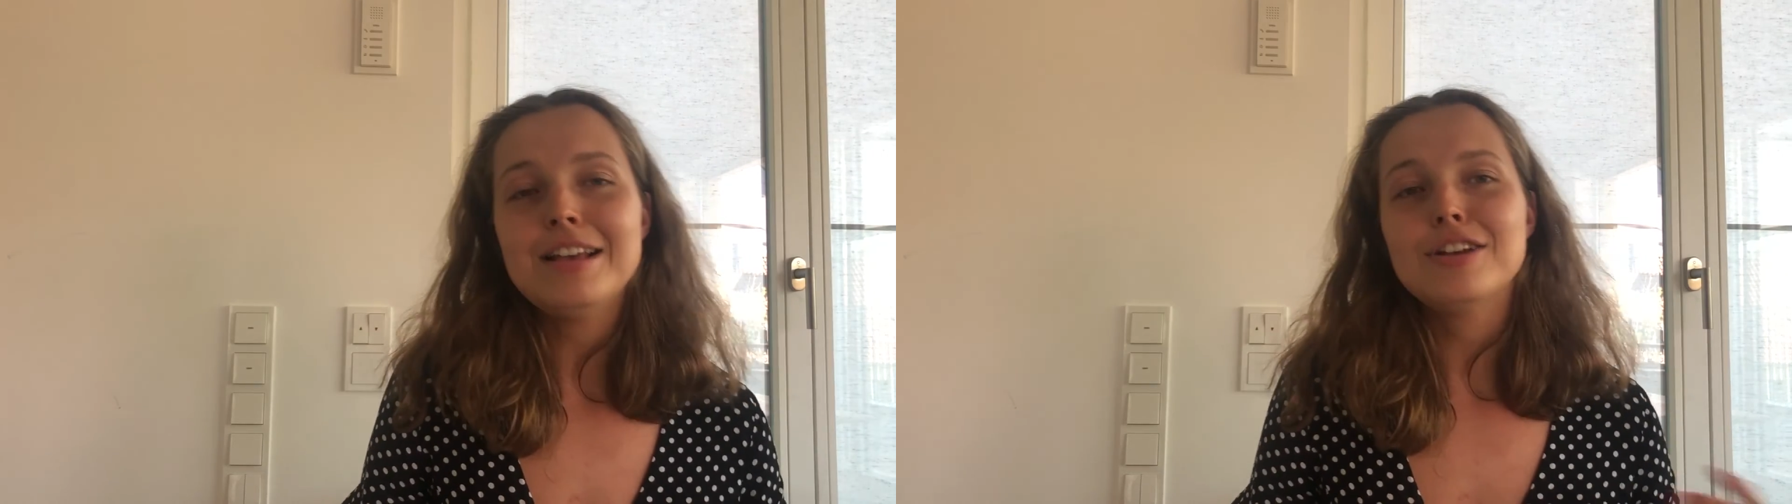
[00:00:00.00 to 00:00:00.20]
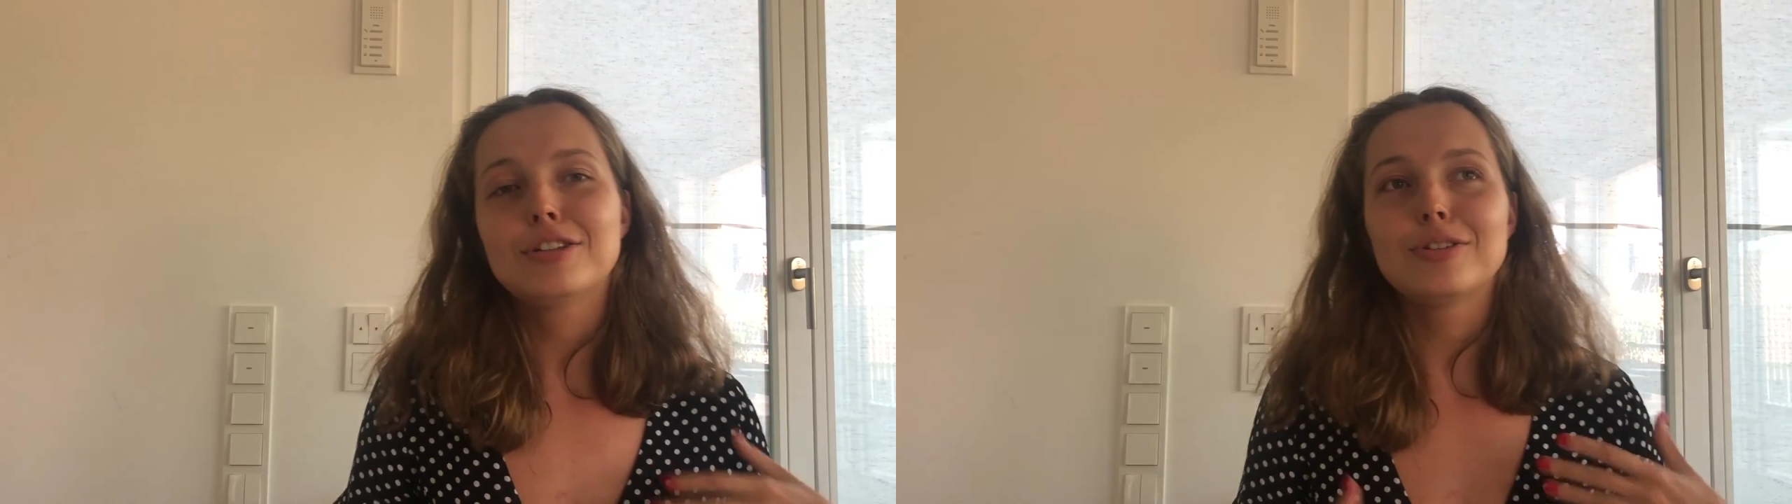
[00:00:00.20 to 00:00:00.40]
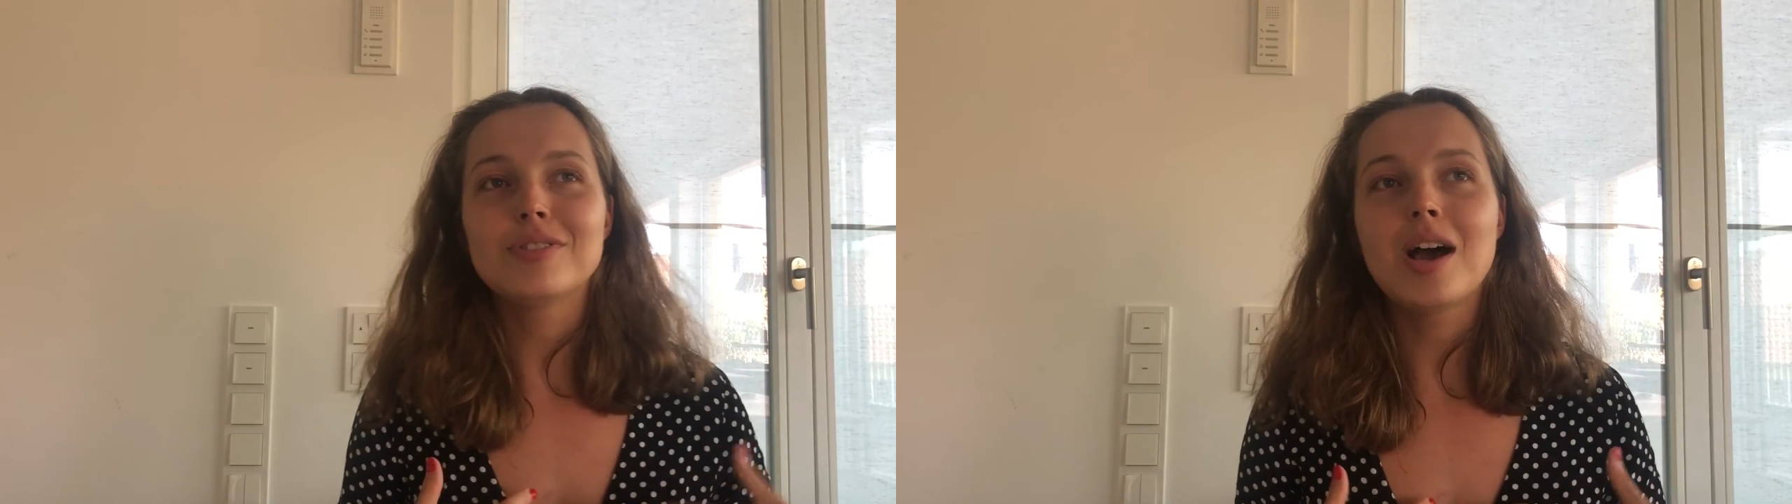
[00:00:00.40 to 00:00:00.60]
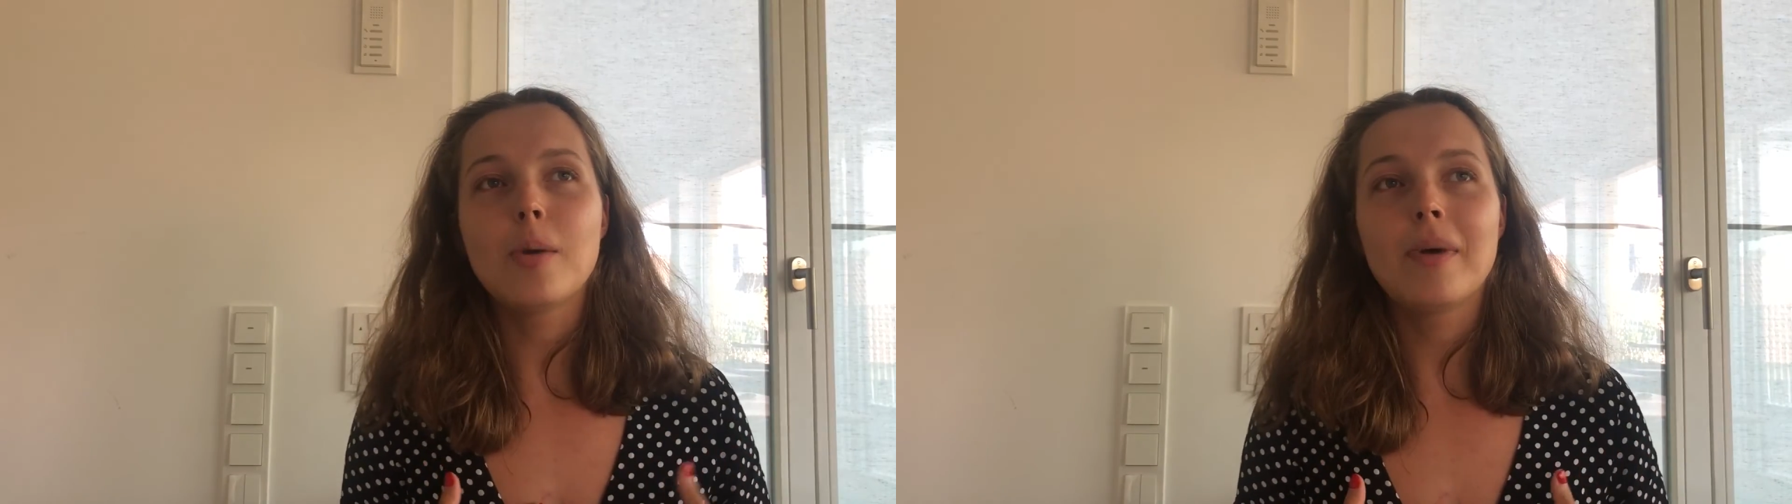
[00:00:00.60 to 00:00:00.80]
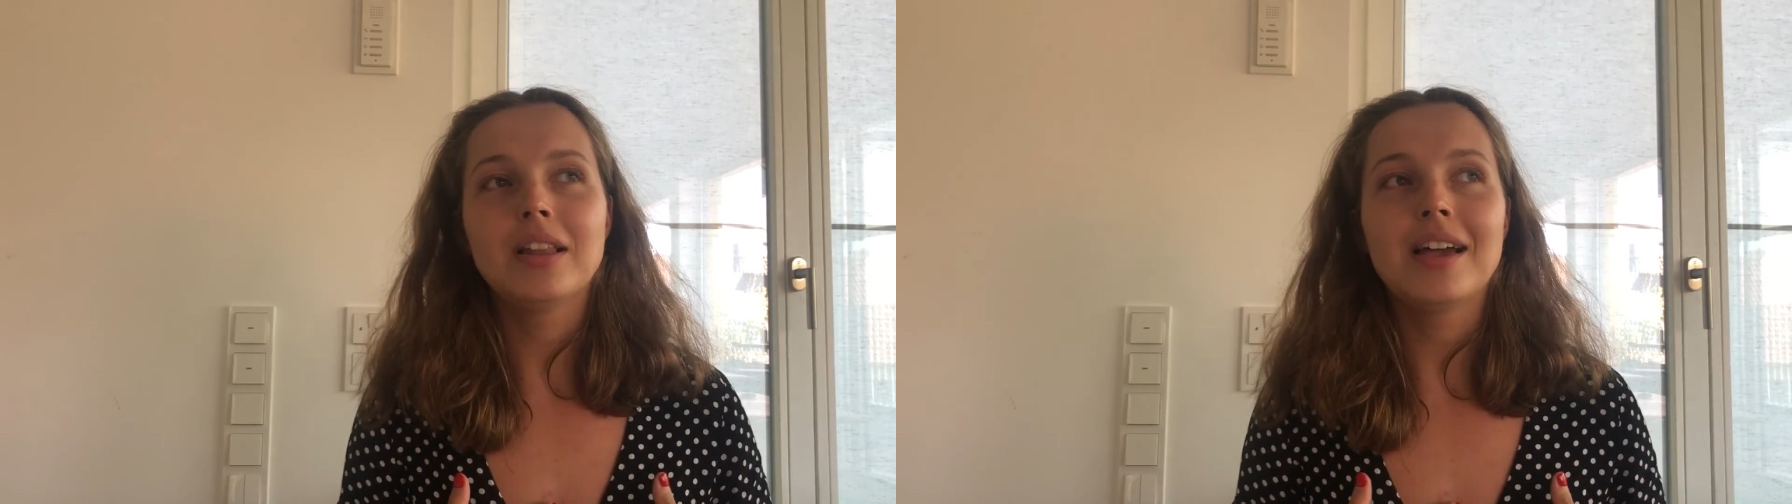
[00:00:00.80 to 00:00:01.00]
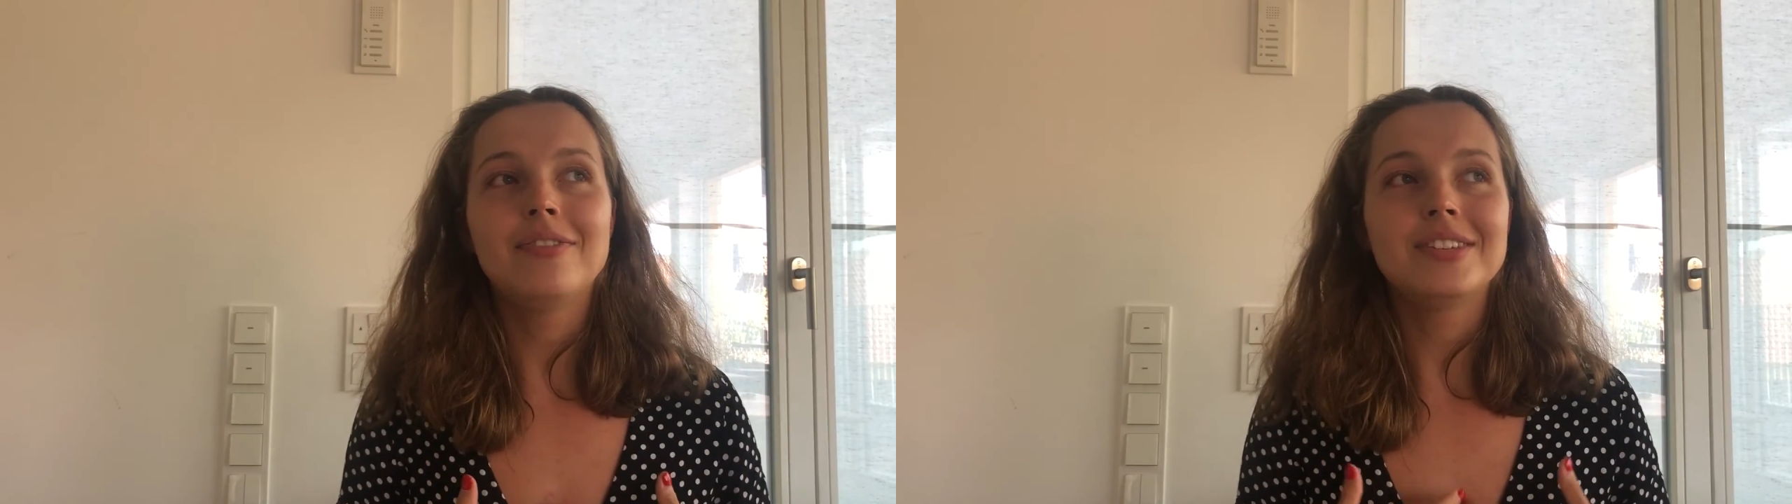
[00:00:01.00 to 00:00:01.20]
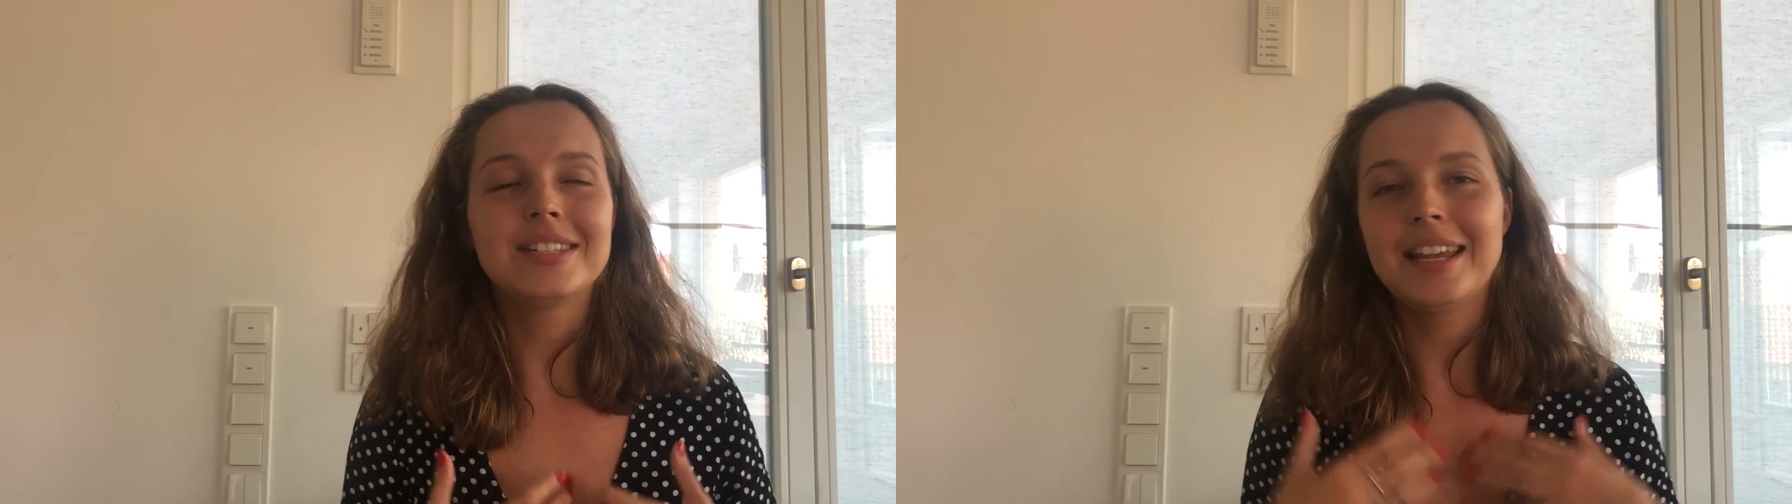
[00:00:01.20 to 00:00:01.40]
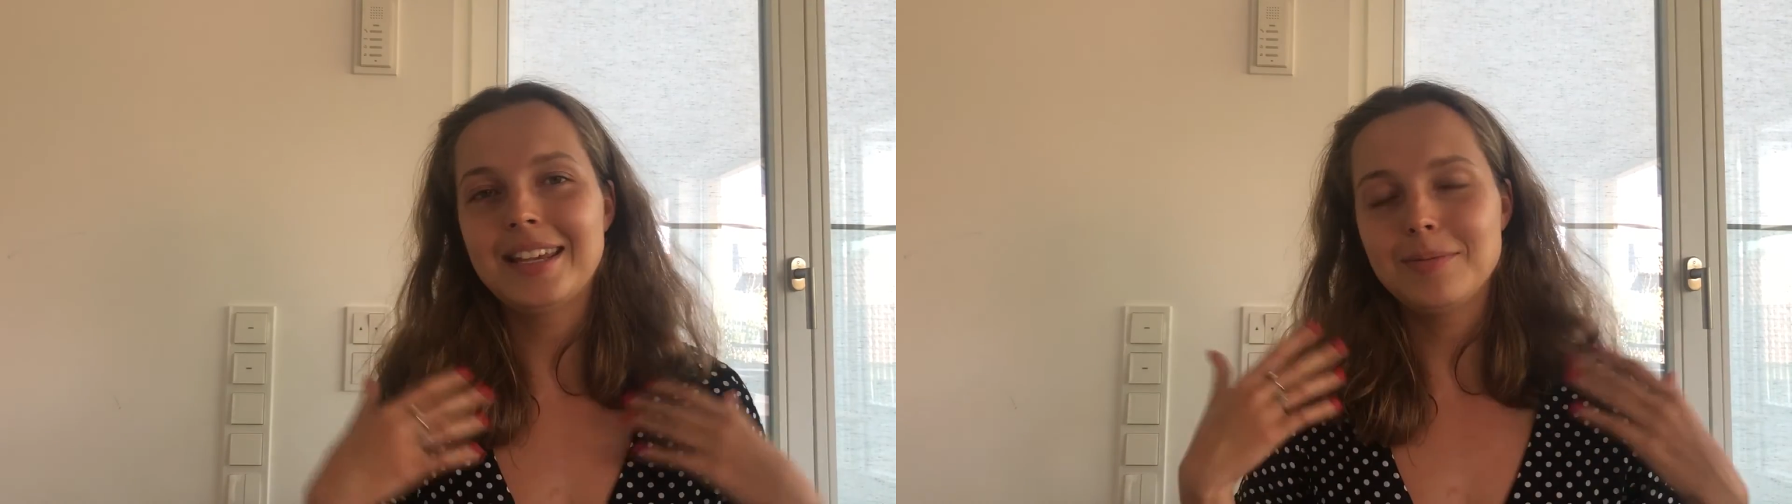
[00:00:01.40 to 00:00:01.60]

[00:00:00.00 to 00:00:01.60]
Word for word: So now my life is taking